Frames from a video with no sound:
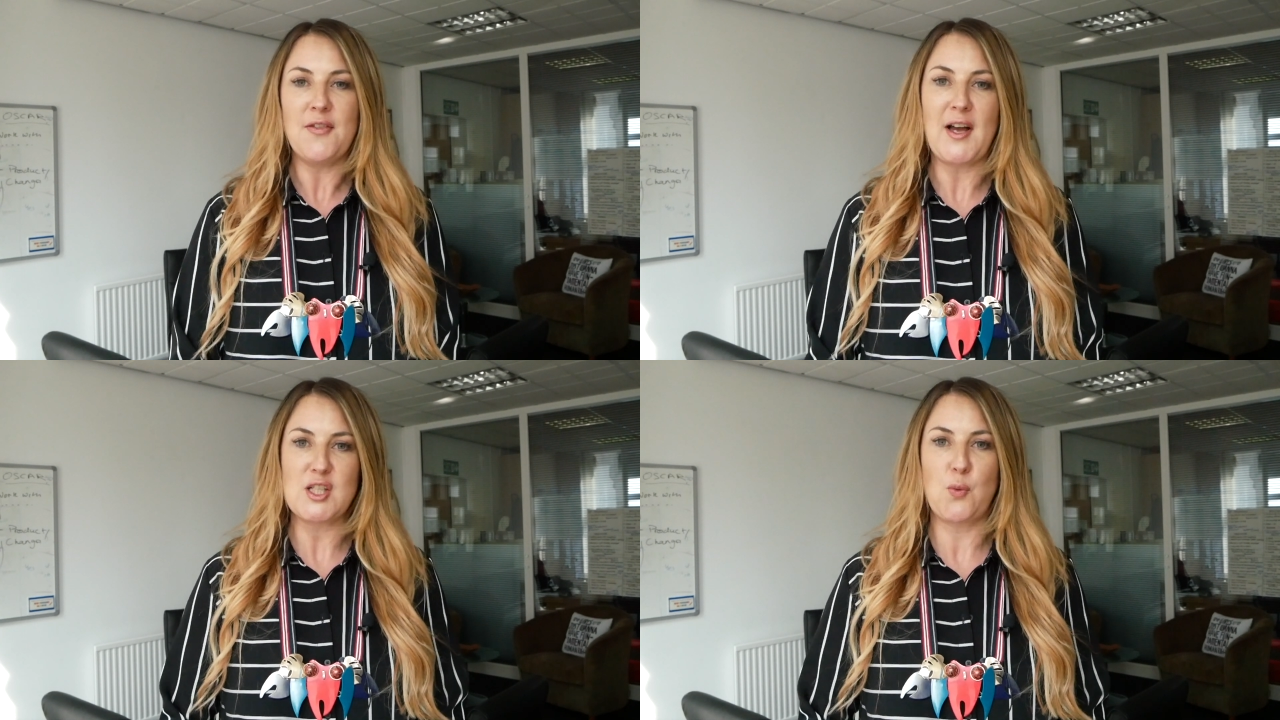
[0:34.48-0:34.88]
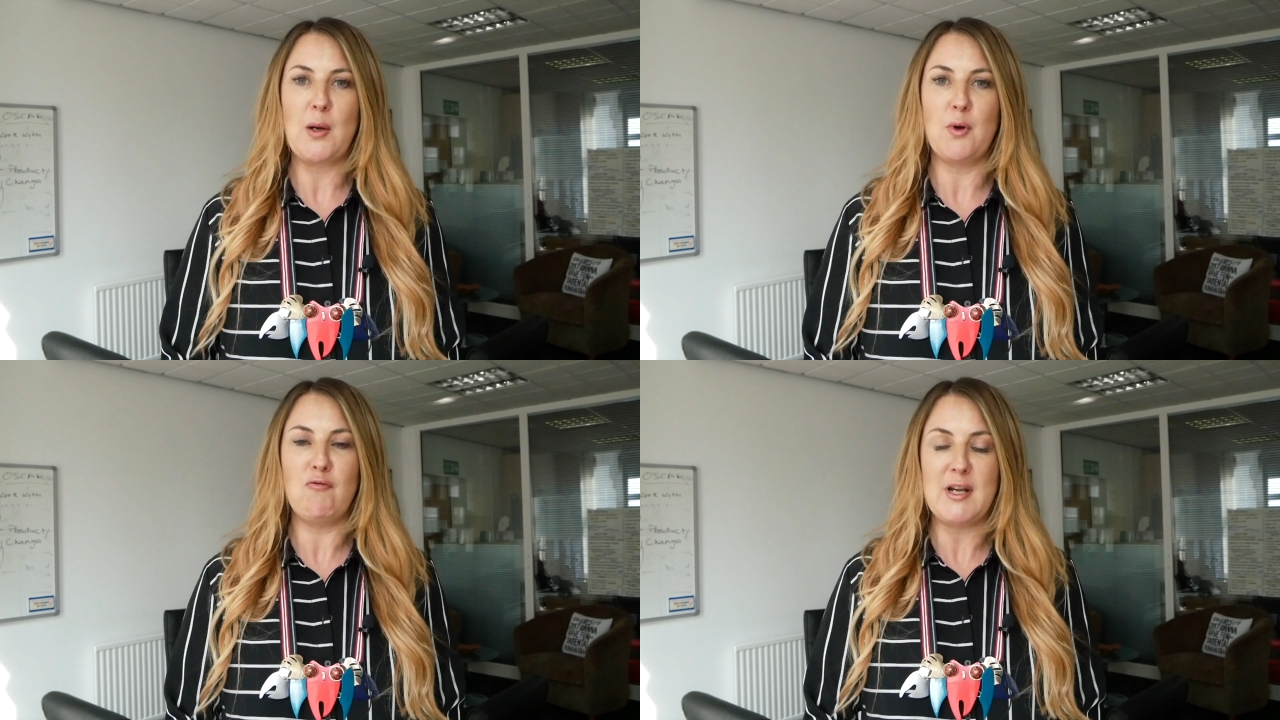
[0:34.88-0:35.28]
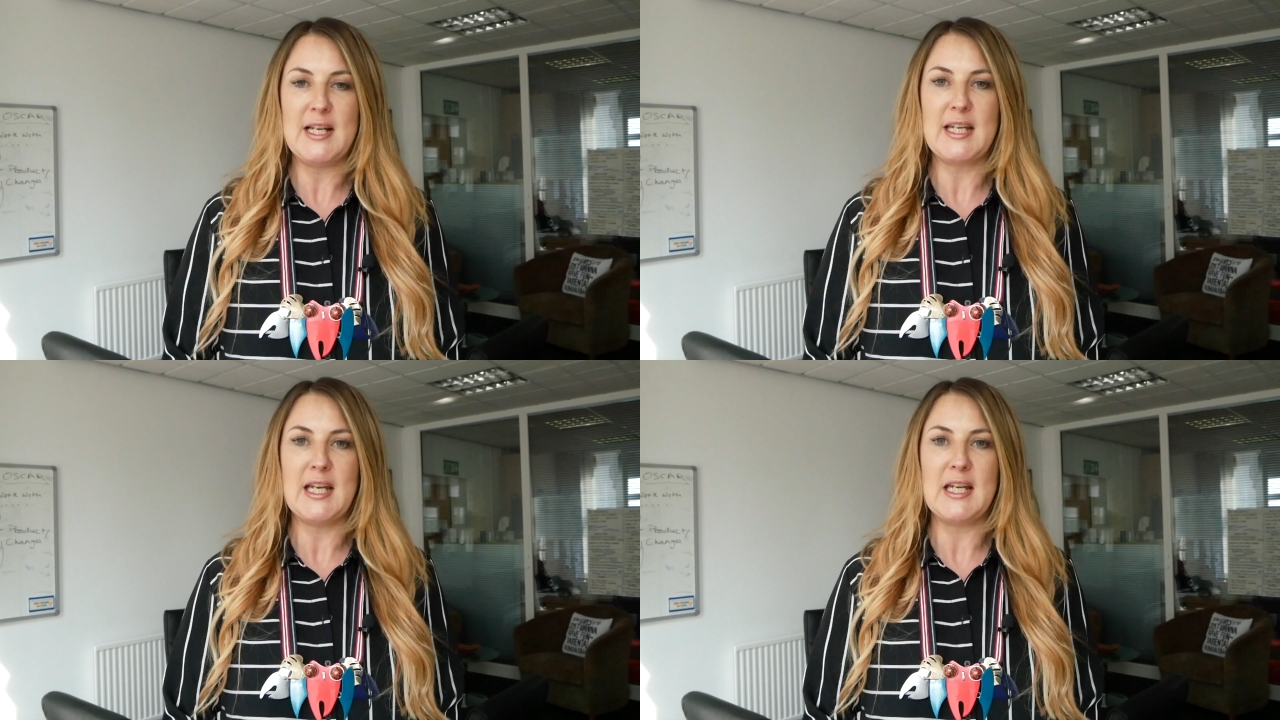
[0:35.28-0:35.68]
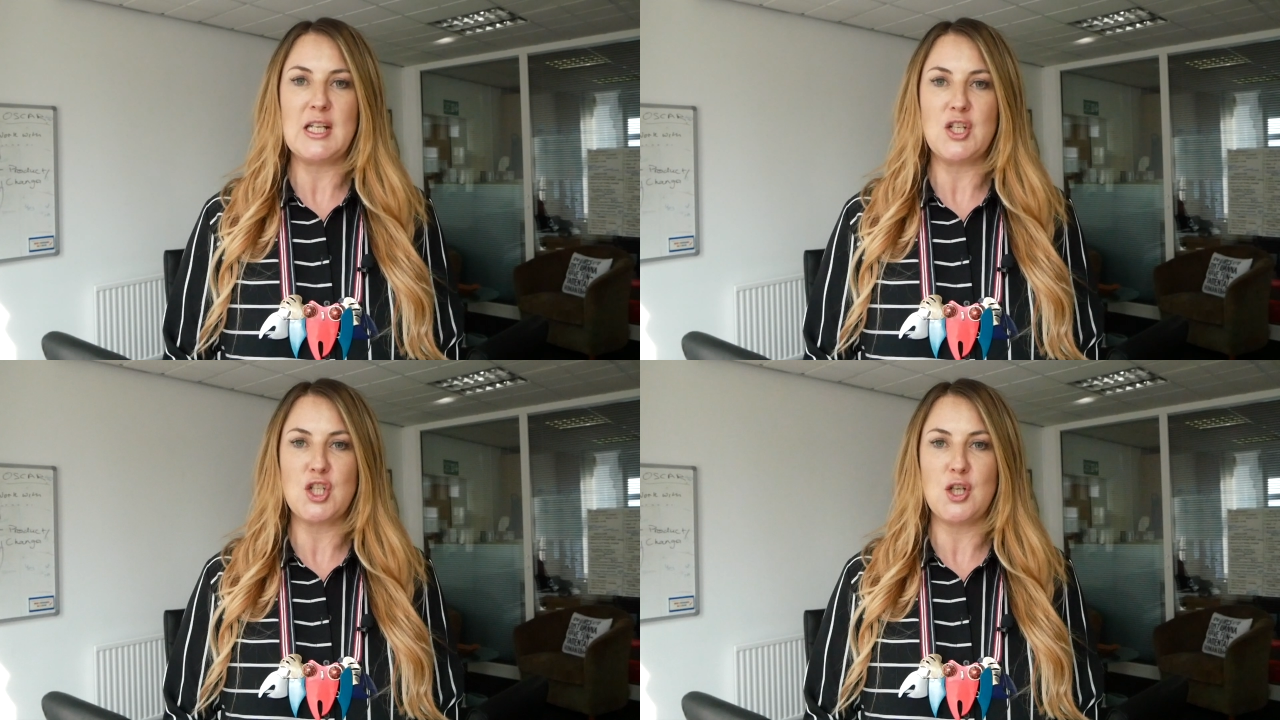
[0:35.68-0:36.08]
That's why we're really
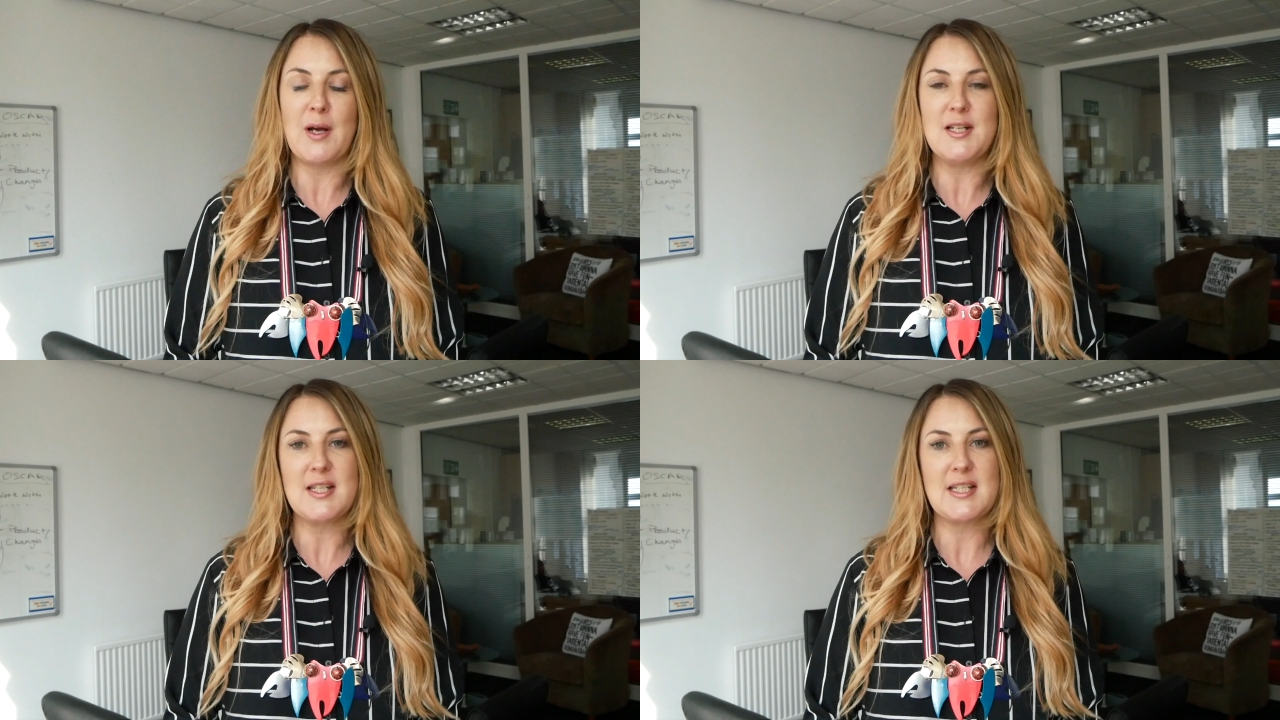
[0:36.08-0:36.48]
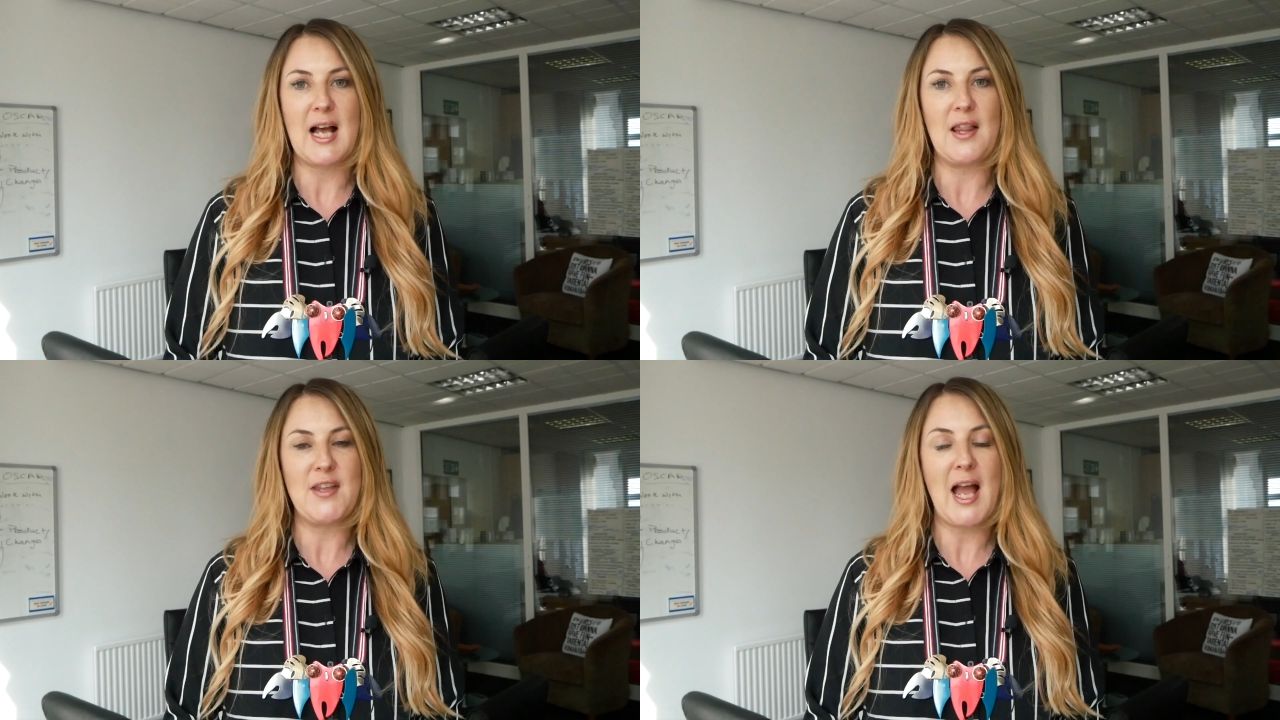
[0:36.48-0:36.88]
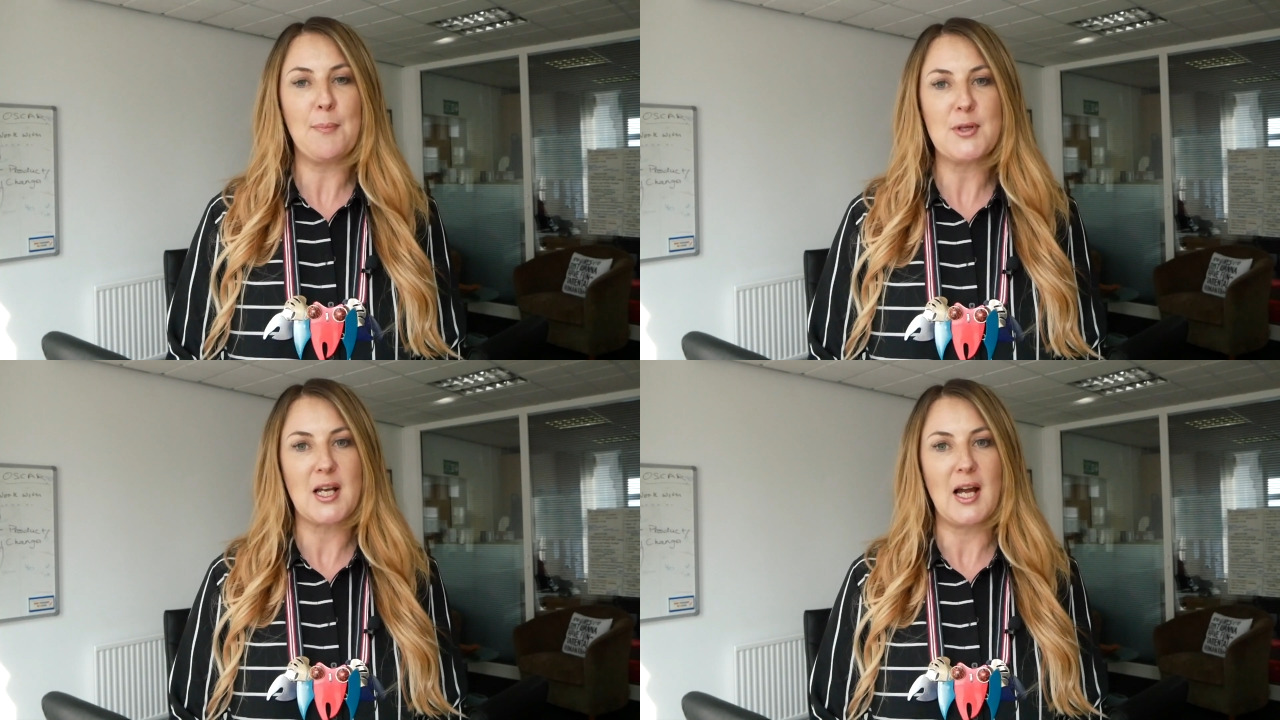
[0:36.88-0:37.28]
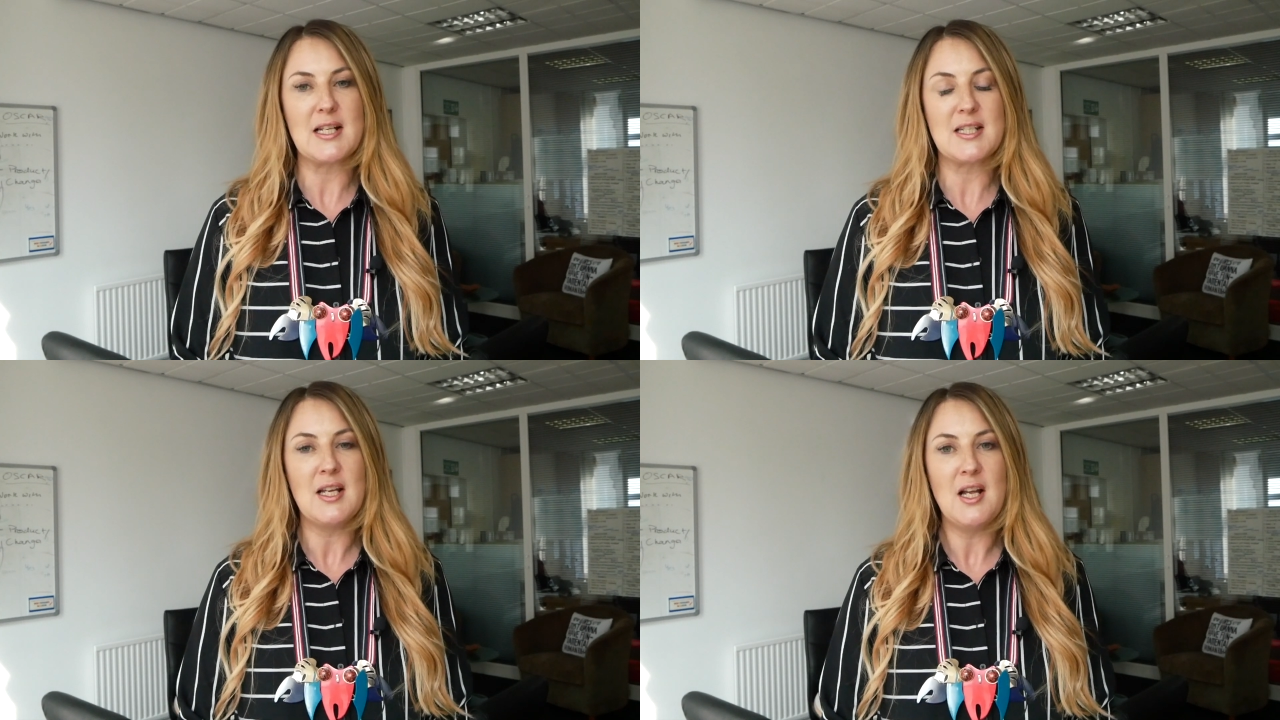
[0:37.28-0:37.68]
keen to understand the
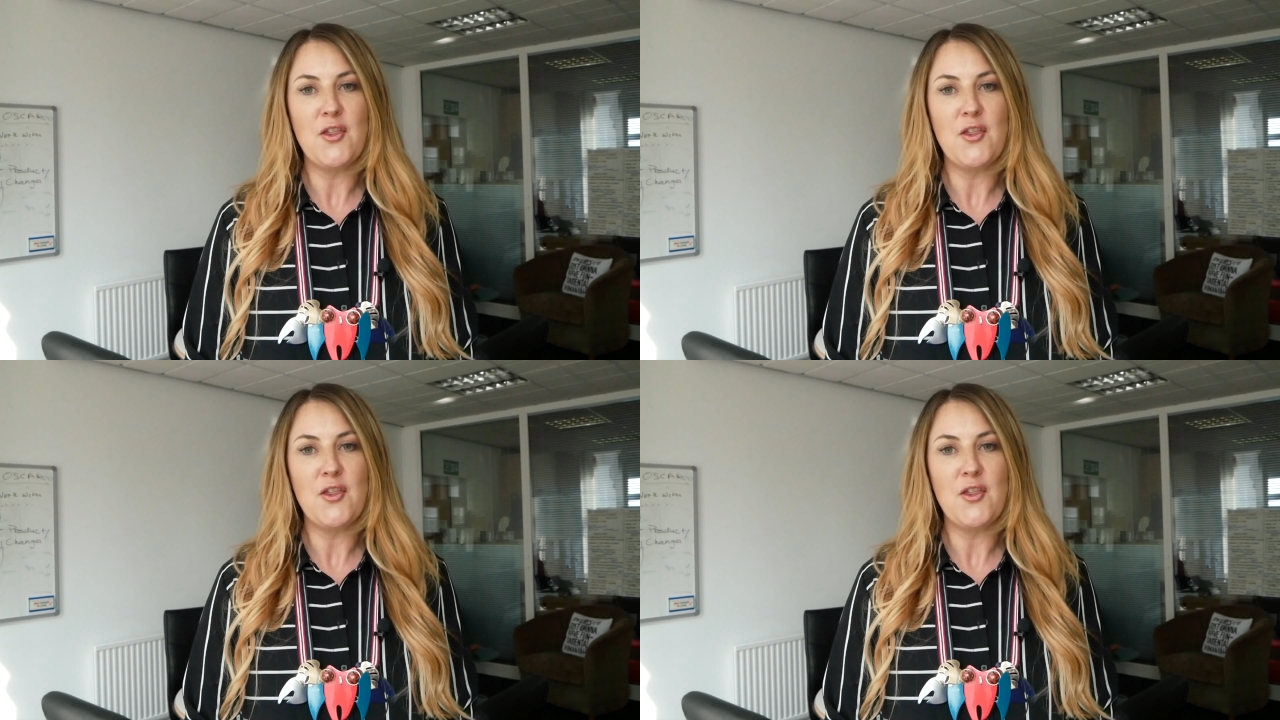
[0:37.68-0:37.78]
appetite